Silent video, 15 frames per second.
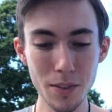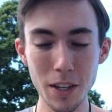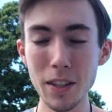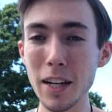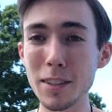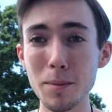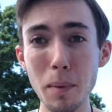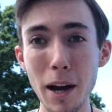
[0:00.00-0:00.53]

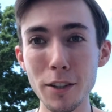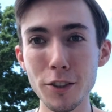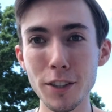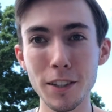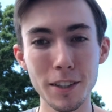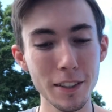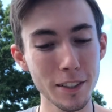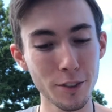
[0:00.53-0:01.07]
That's
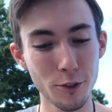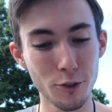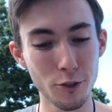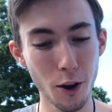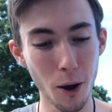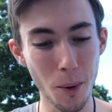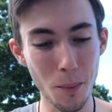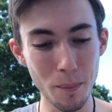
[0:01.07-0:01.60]
magic.
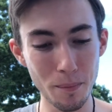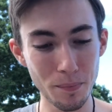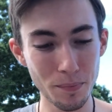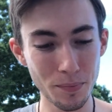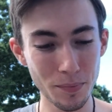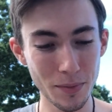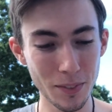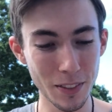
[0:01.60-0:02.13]
So
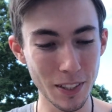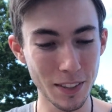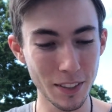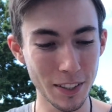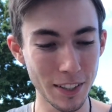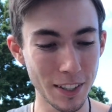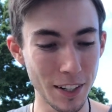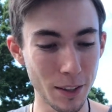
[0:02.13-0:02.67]
let's
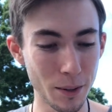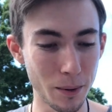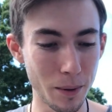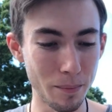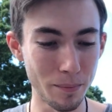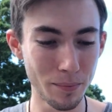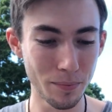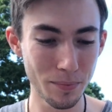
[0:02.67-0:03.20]
look at another one.